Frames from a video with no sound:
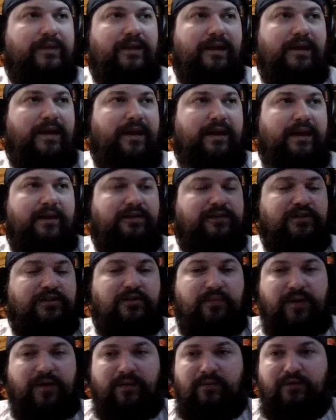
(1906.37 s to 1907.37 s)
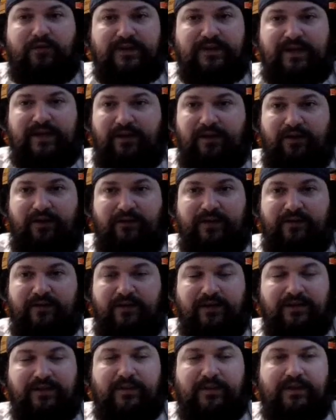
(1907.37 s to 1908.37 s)
and there's so many movies I love that
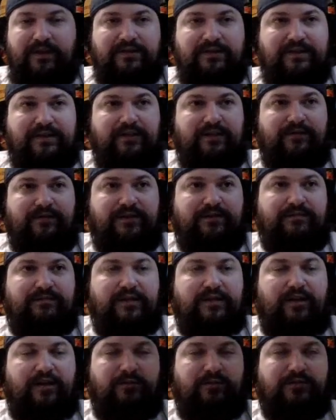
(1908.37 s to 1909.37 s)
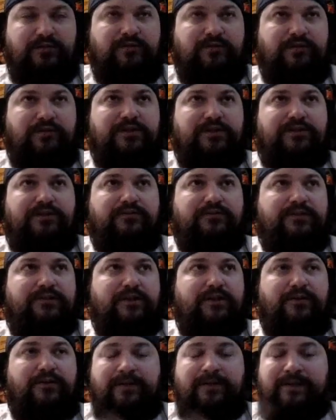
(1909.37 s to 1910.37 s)
Rotten Tomatoes has given terrible scores to.
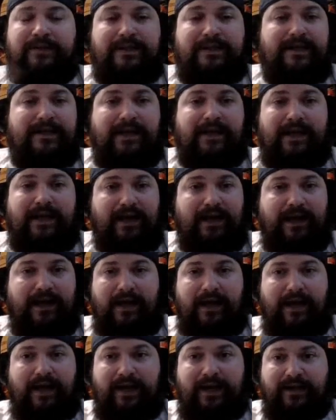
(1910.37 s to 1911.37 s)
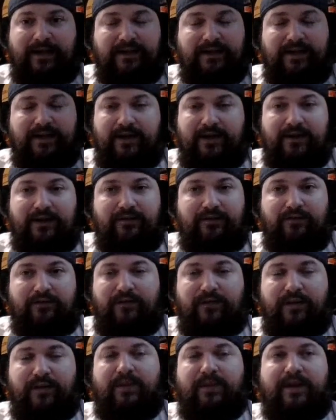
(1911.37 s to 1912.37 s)
So I can care the
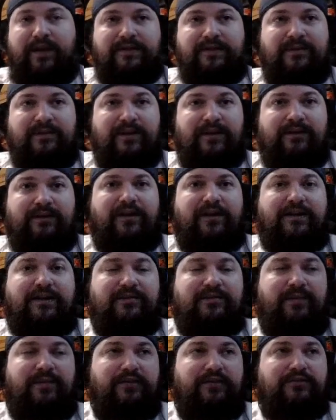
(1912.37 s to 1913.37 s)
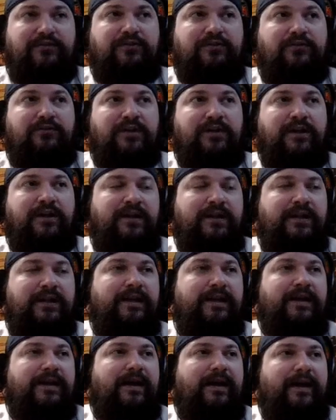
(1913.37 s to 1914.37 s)
flip less about a Rotten Tomatoes score.
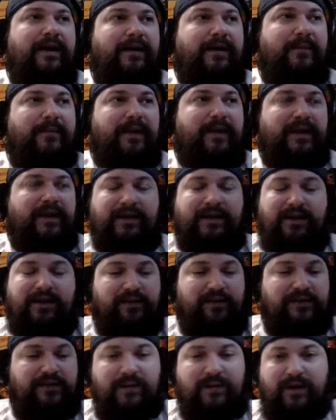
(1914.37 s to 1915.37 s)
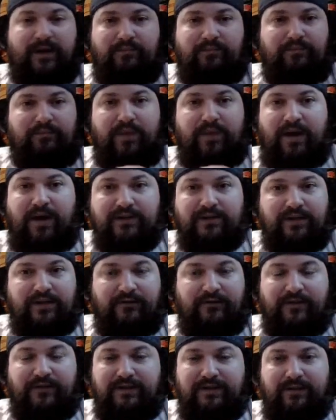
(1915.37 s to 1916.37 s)
I can care less about box
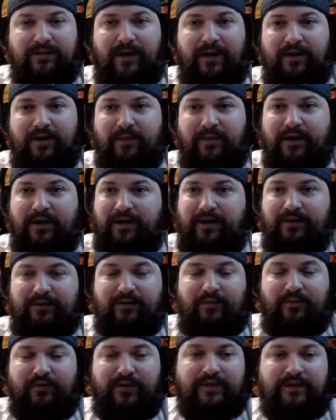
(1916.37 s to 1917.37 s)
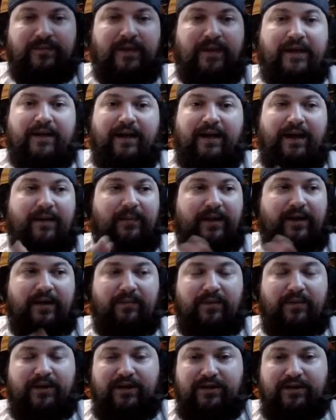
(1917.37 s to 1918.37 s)
office amount of money a movie's made. I make
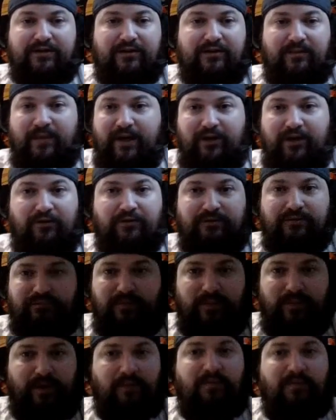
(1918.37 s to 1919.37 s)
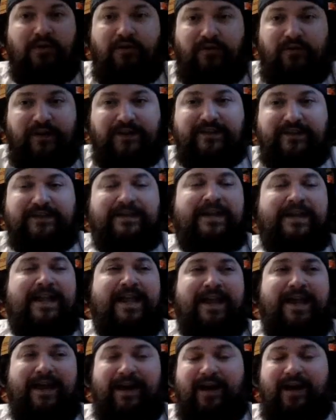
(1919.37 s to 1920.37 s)
opinions on my own about movies,
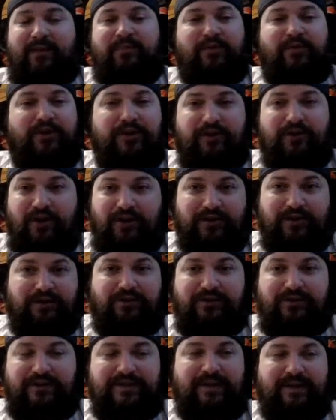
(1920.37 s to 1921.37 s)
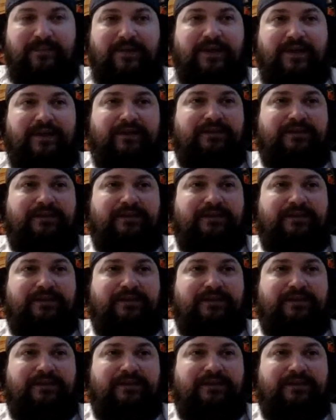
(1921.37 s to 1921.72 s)
and I implore you all to do the same thing.